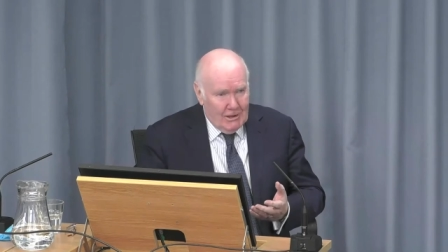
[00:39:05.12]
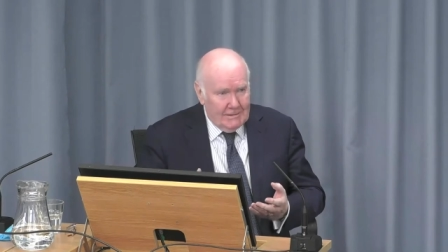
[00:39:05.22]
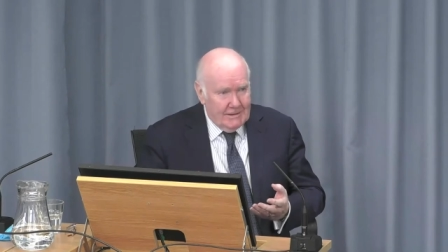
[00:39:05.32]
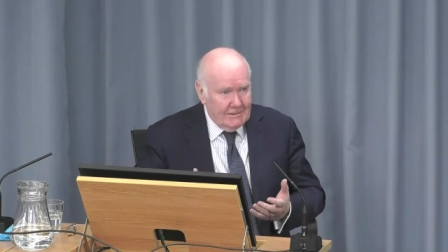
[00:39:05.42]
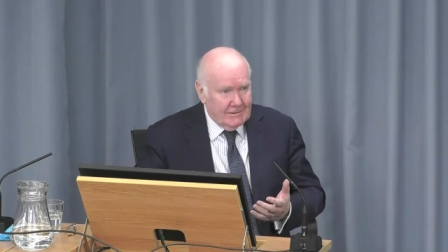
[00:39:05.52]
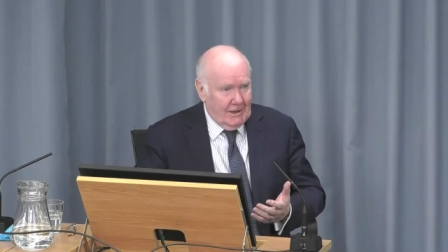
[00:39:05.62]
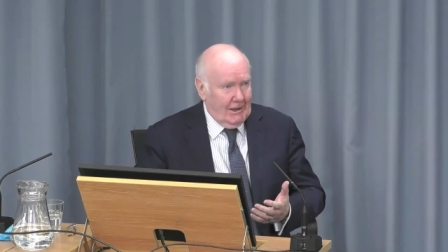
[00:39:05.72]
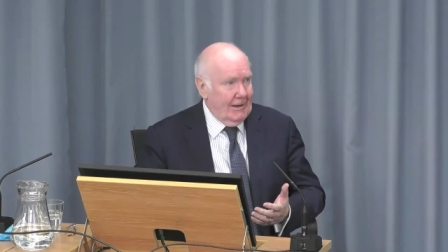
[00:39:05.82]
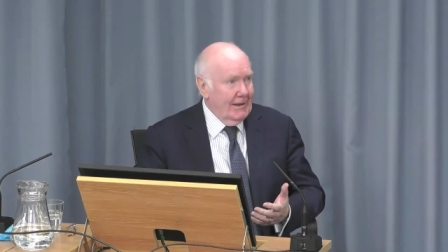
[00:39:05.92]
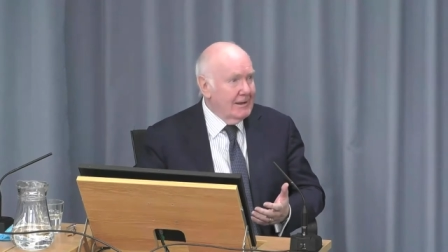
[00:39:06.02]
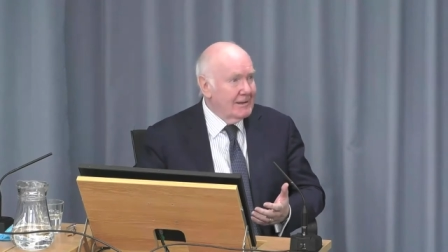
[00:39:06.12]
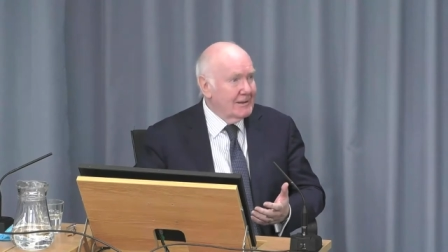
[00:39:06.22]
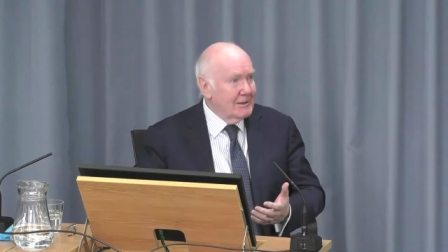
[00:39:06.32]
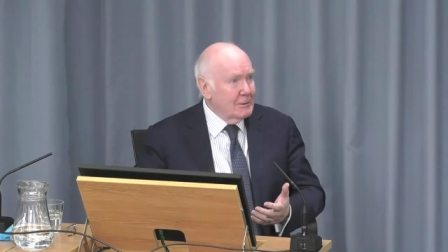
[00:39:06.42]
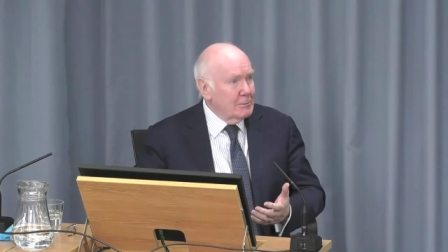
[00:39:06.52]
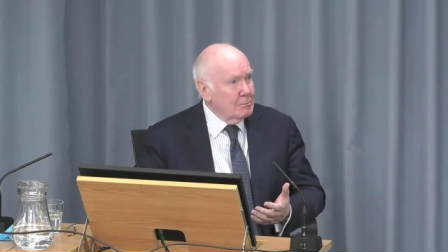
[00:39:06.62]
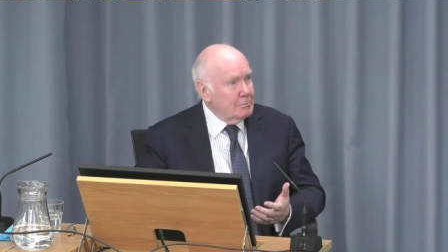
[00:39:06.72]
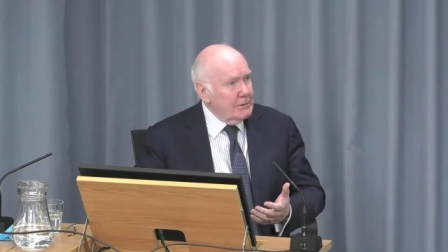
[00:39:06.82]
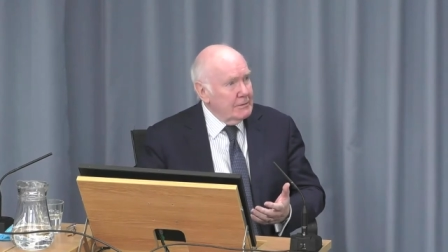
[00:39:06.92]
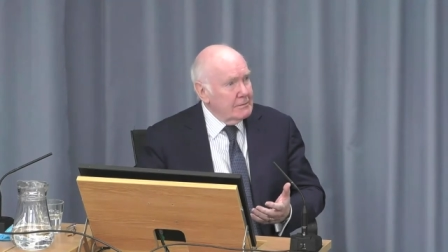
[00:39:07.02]
not identically,
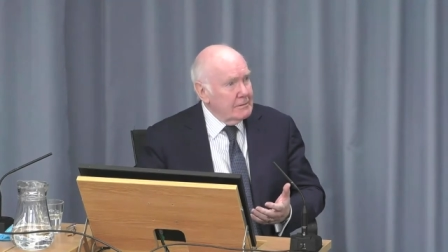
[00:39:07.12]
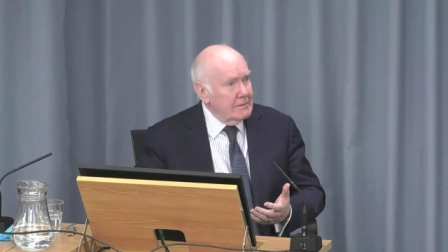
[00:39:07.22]
but